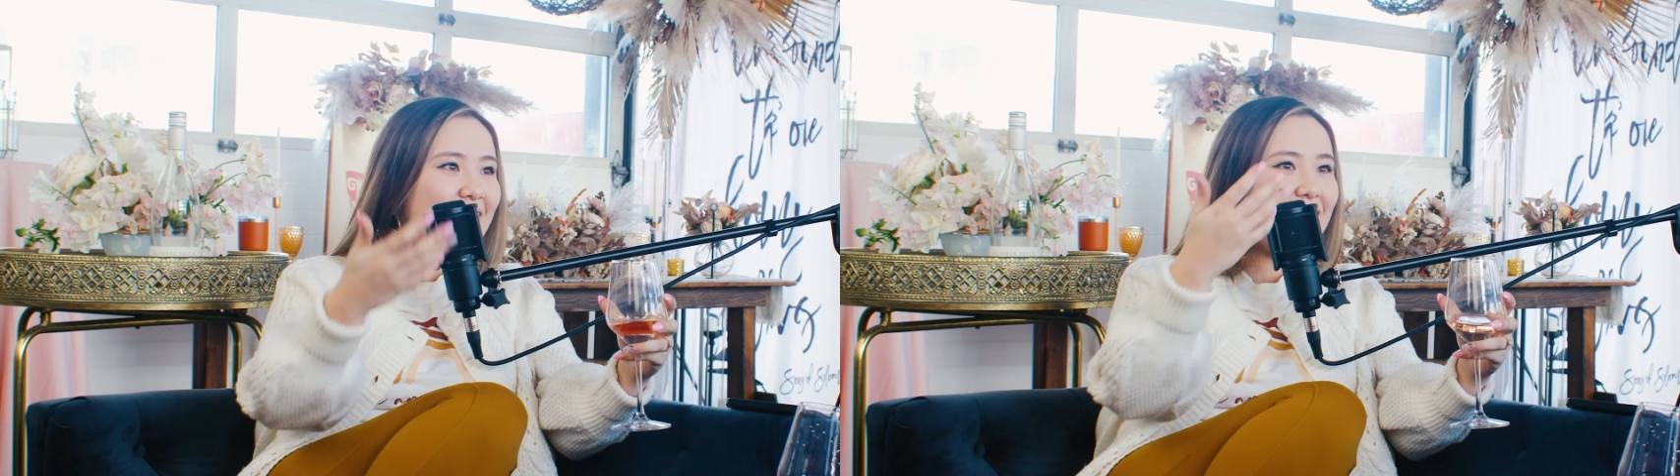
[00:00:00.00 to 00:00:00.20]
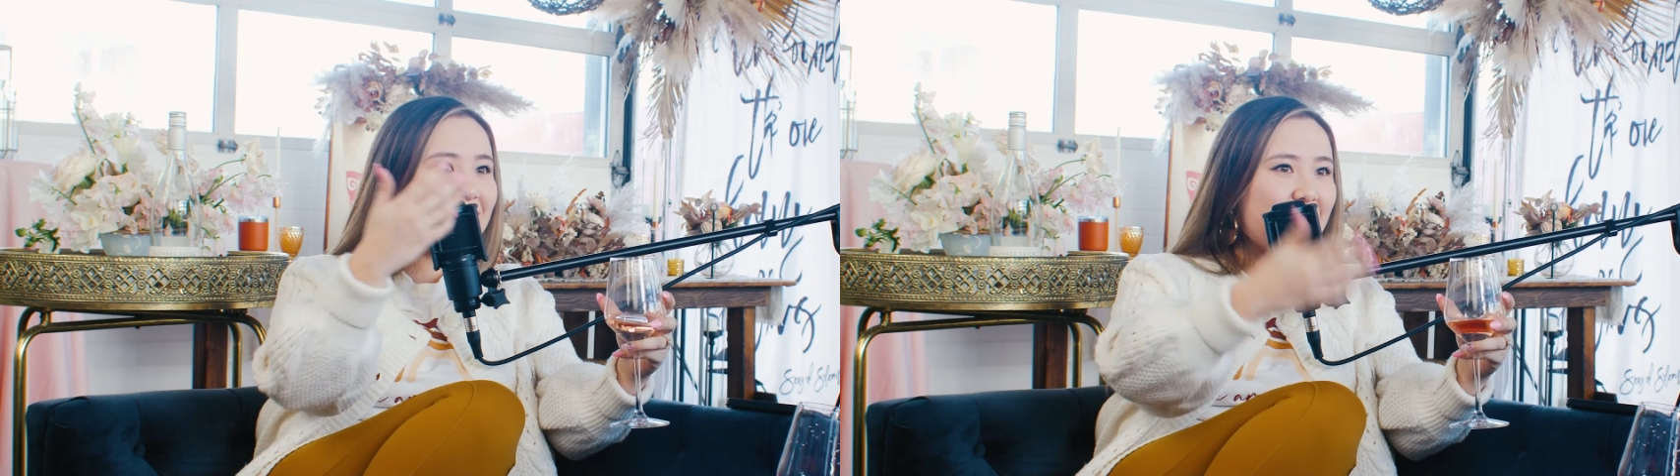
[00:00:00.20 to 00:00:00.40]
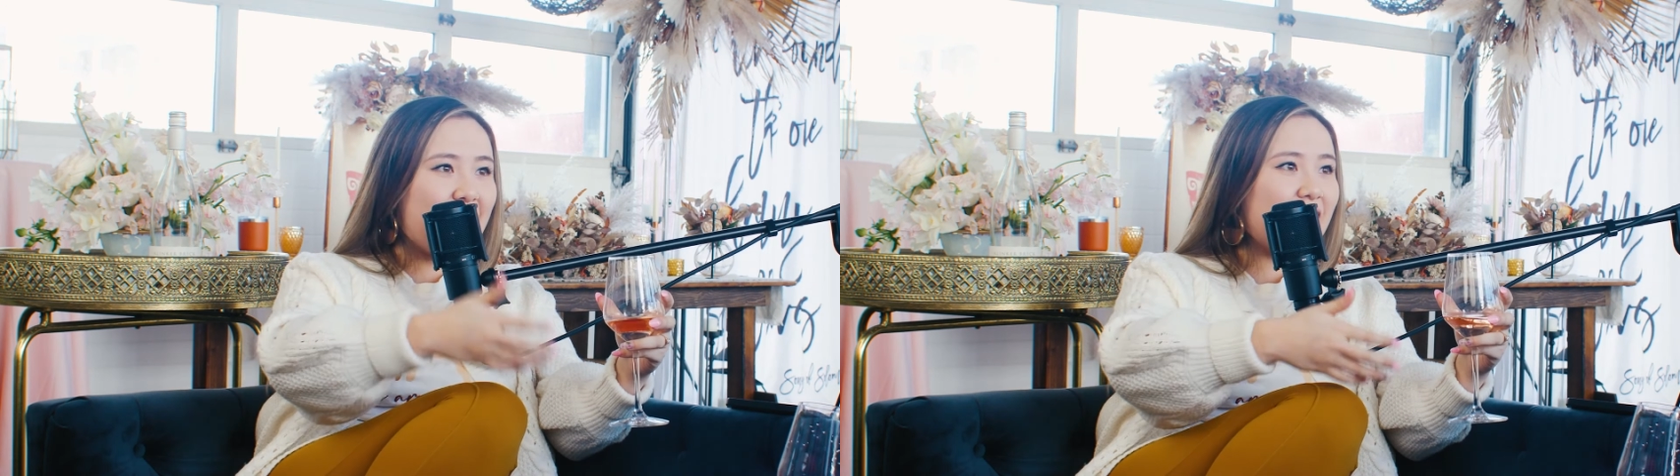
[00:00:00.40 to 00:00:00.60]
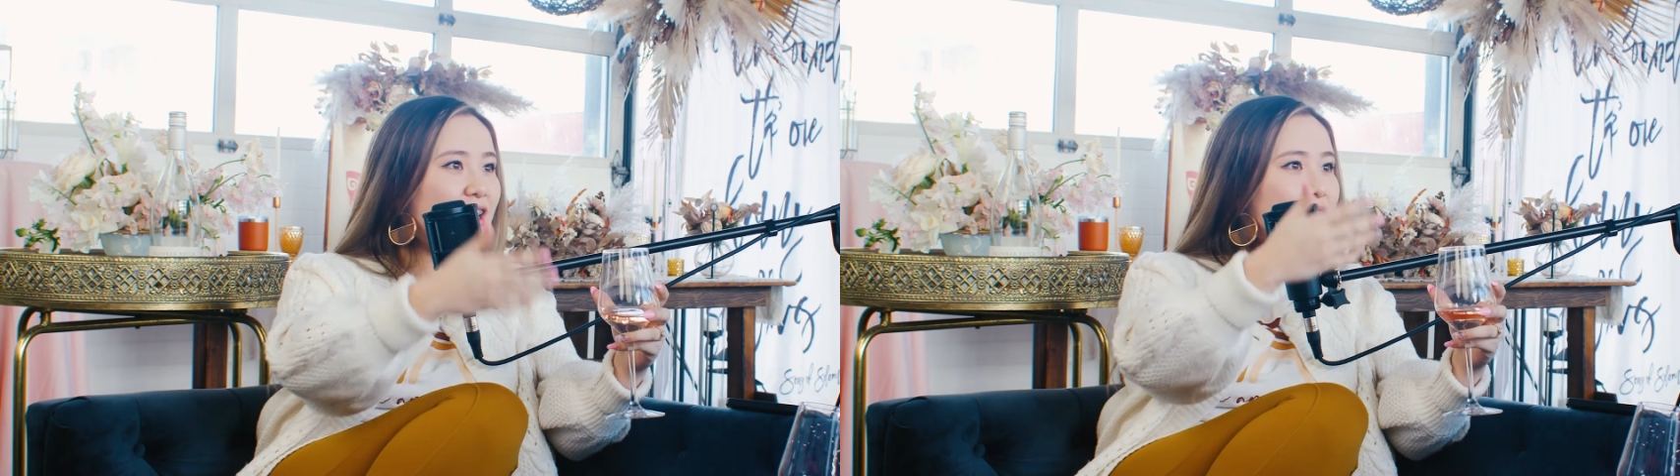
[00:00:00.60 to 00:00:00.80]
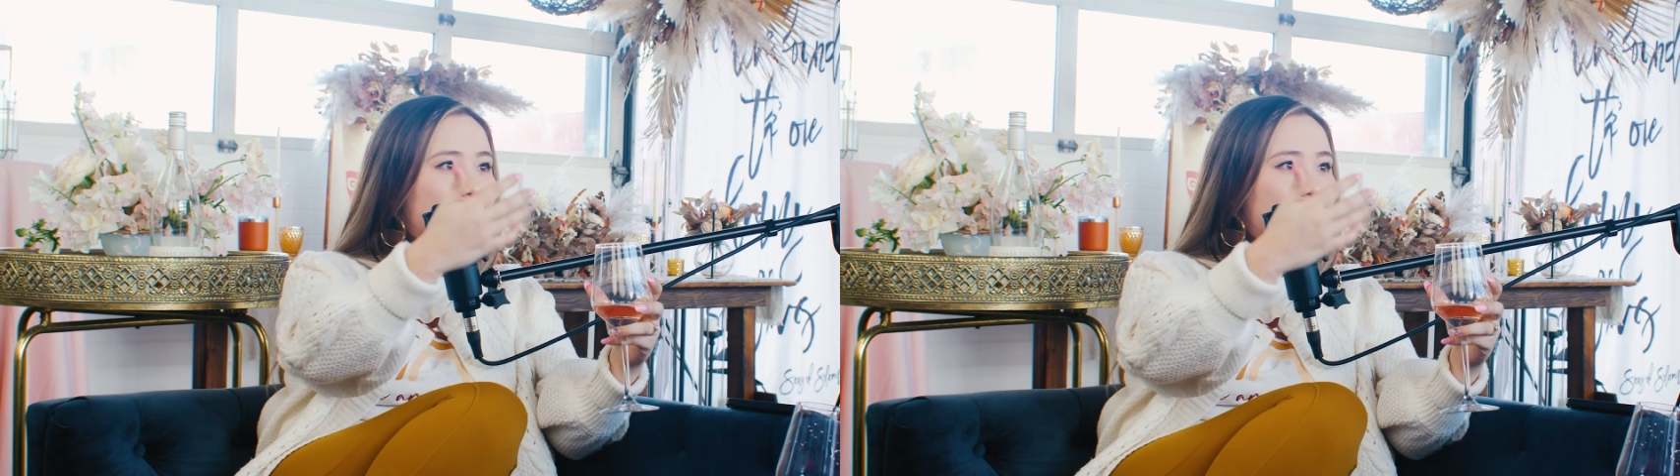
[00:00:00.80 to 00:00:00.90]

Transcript: is like